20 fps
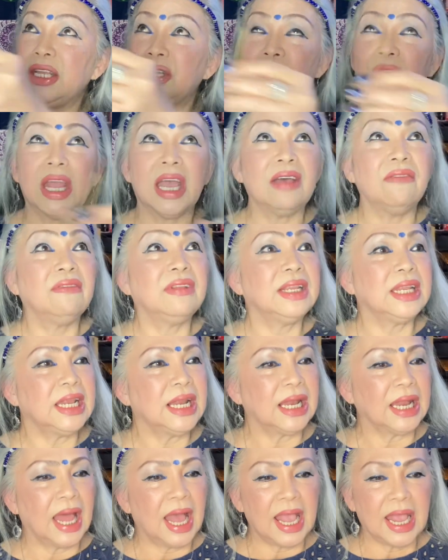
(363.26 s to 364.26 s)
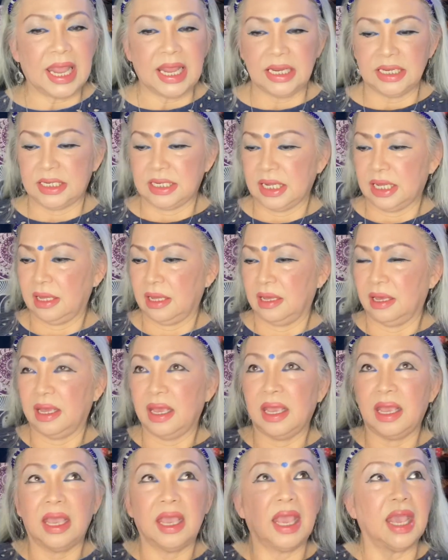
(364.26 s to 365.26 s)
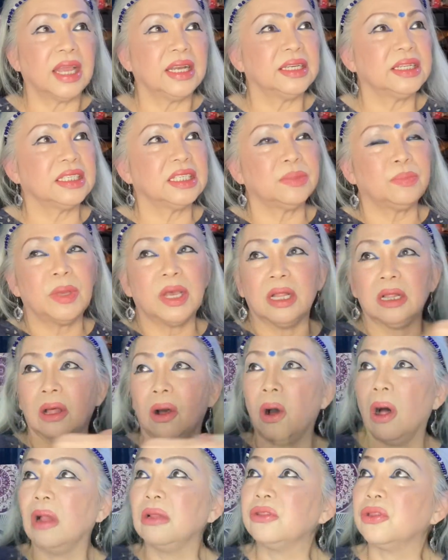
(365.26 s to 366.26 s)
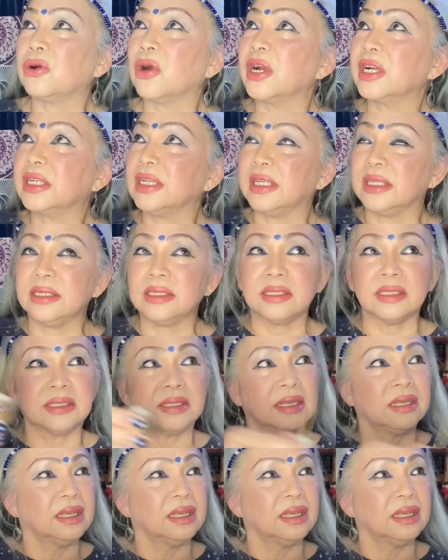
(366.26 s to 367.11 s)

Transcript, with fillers: your heavenly light and dispel all darkness